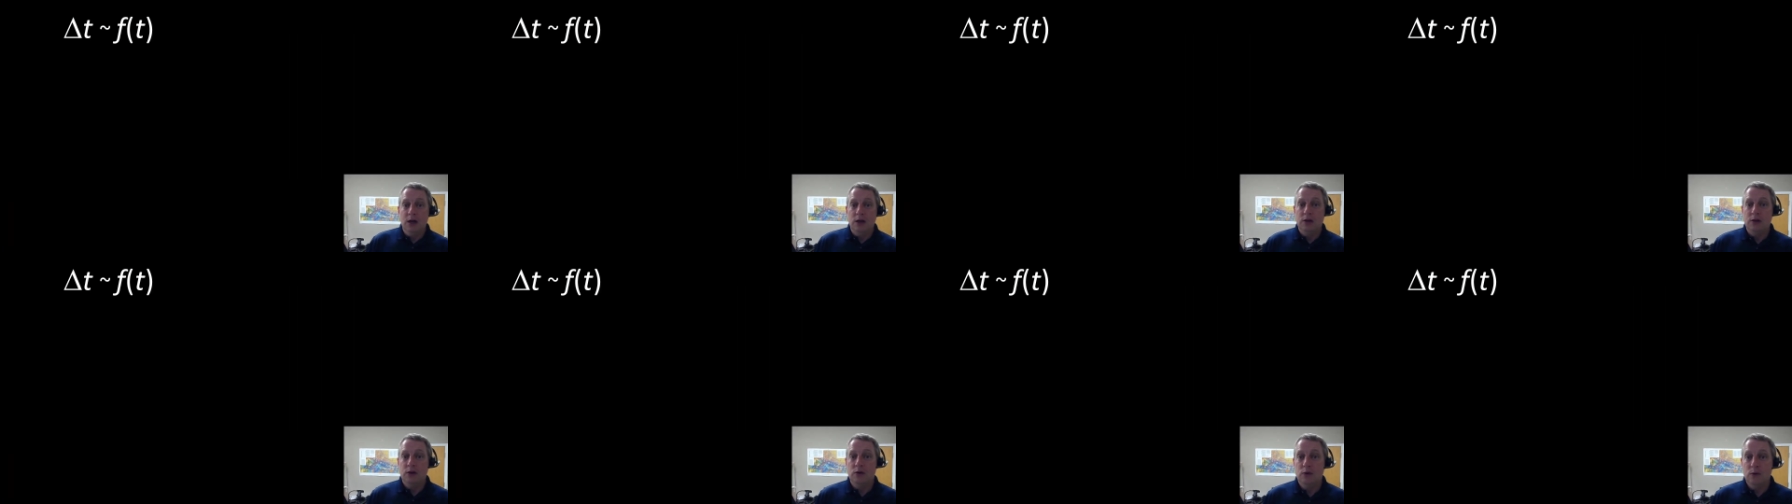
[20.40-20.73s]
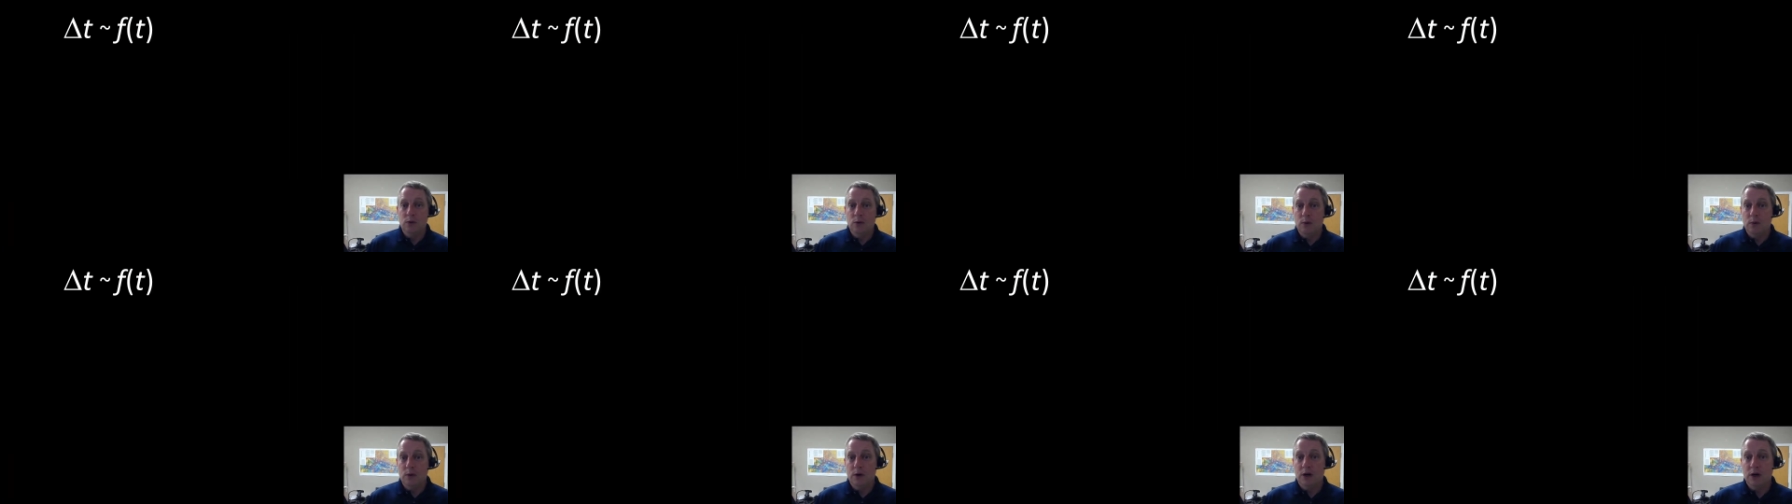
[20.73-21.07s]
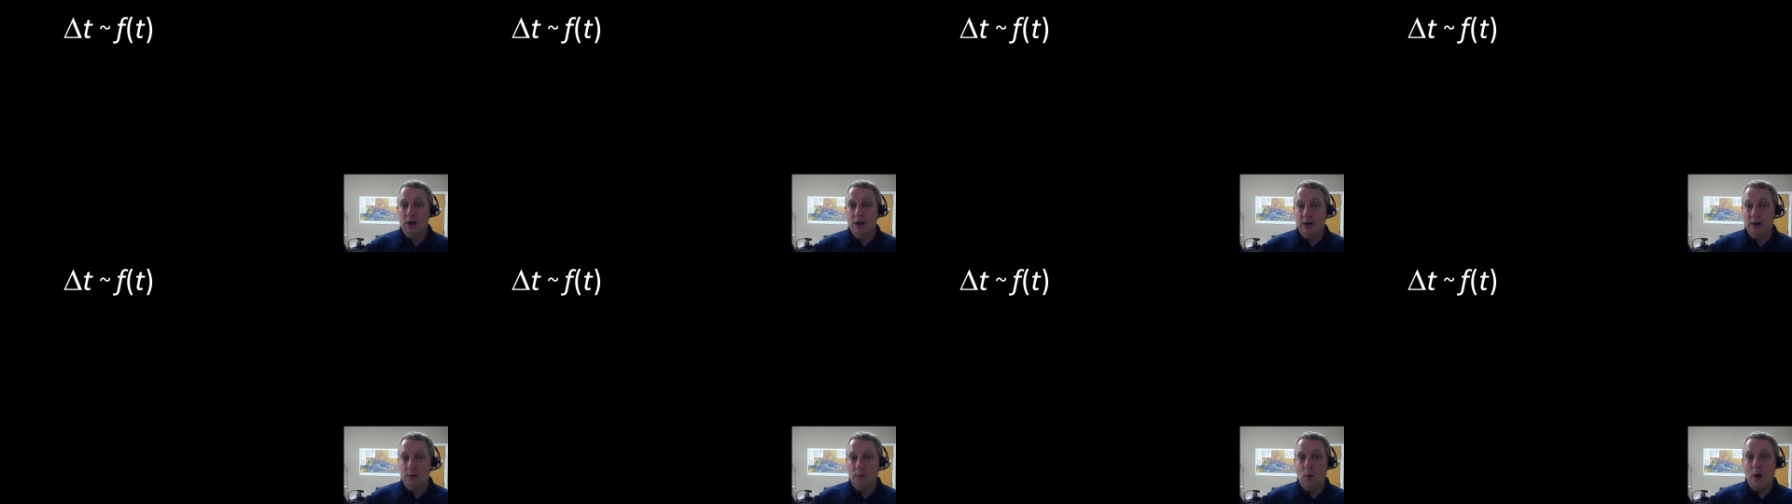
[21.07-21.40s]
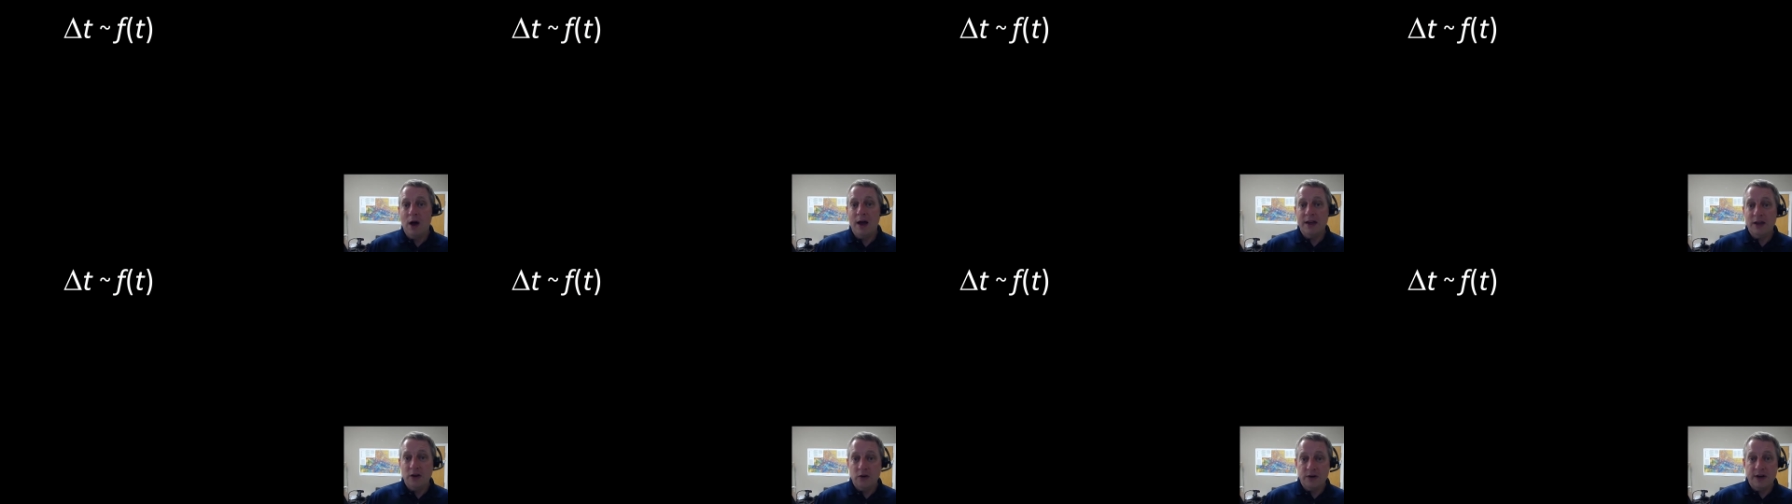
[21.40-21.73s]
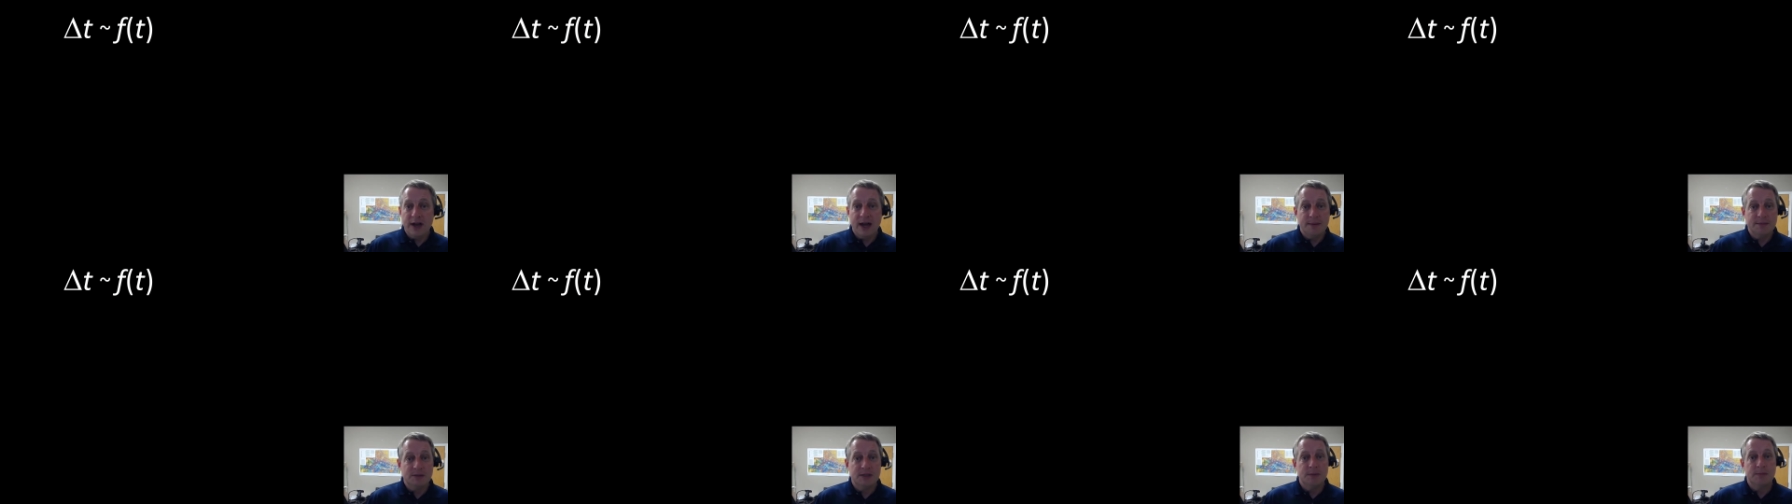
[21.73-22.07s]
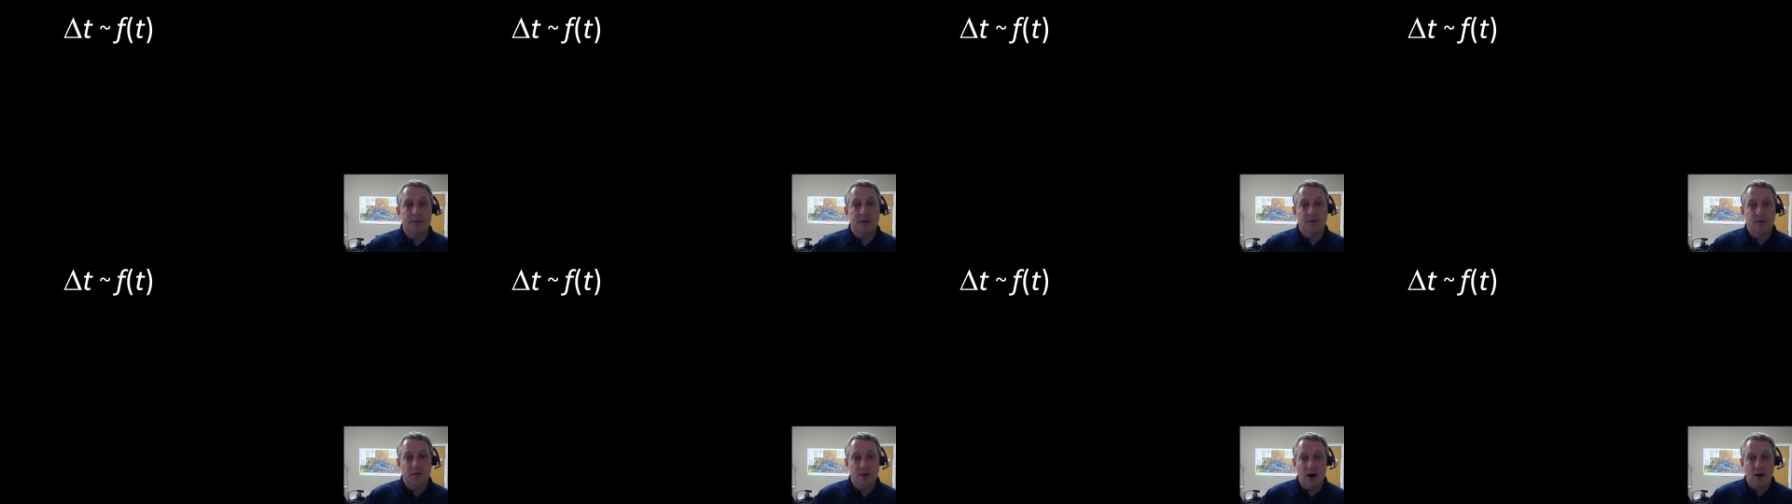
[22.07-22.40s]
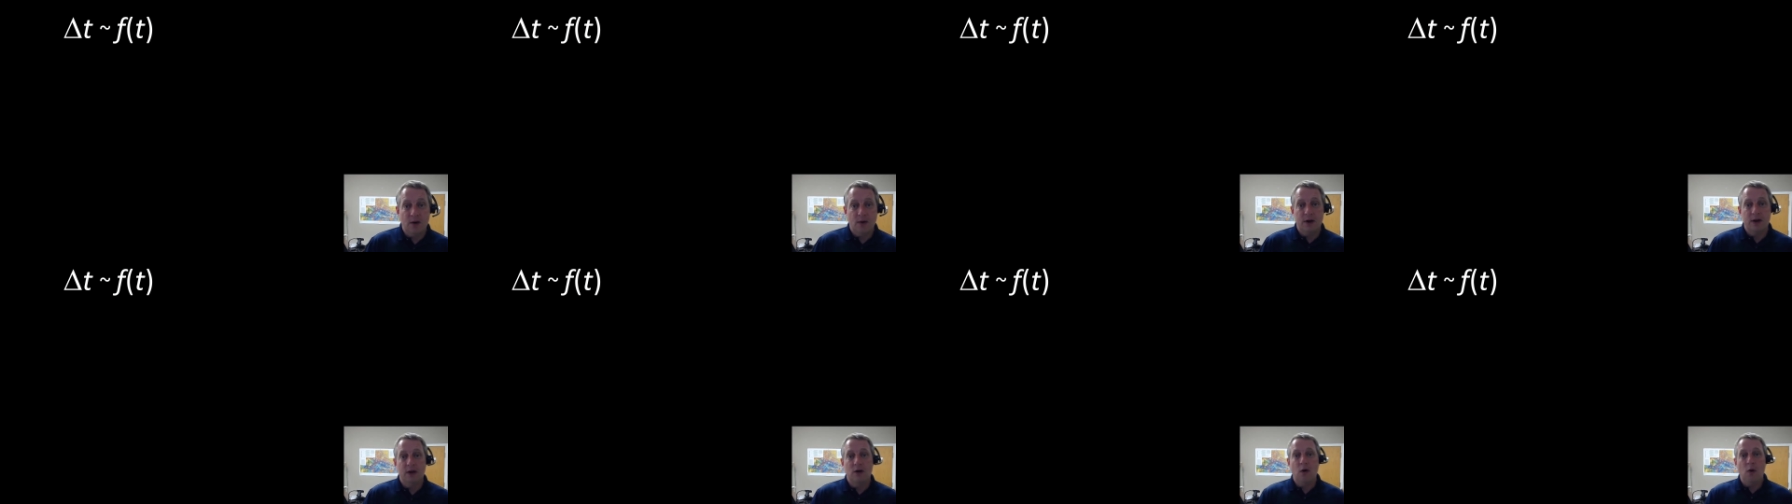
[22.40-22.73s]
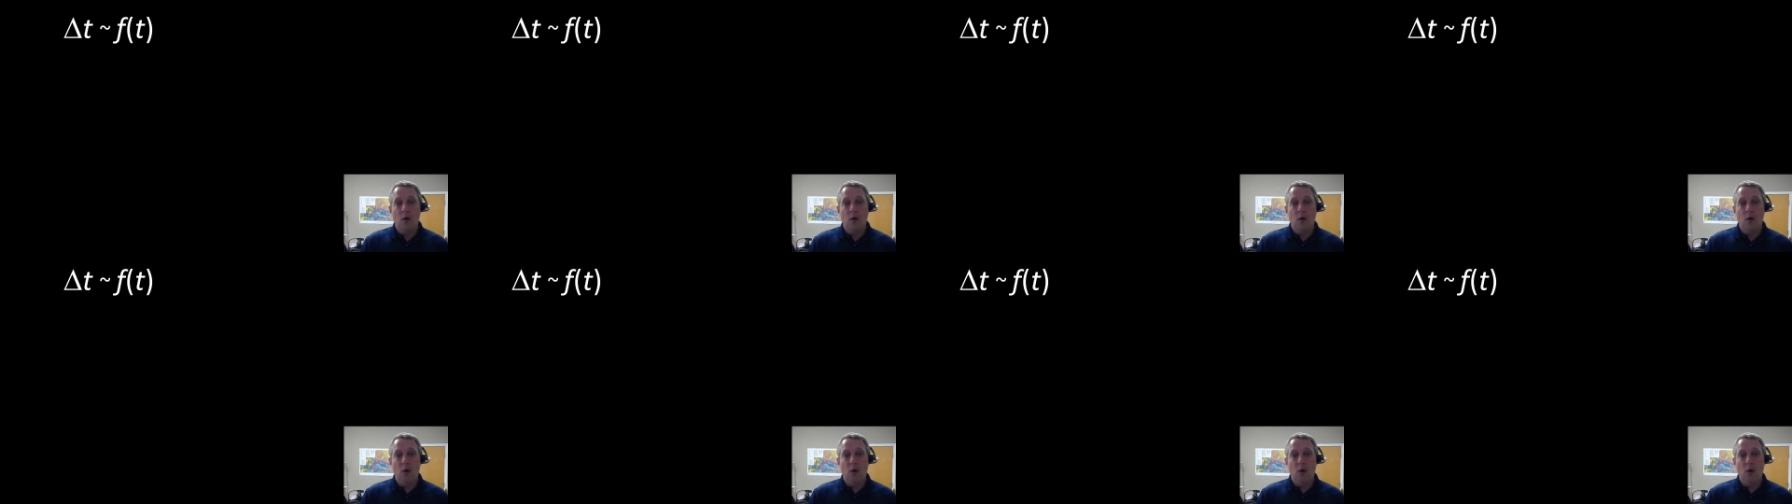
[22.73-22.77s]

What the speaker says: you could want your time step to vary